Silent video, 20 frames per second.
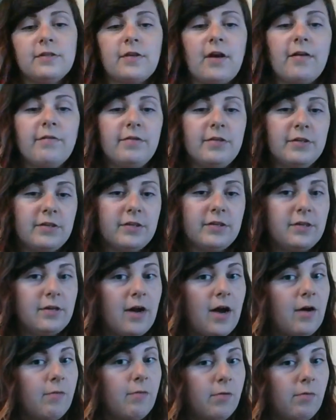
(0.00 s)
is obviously
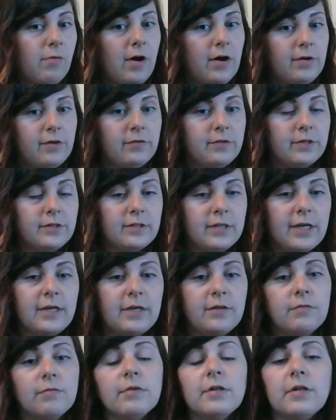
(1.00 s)
not what water looks like
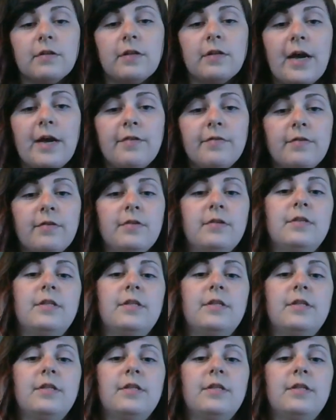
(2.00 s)
in real life,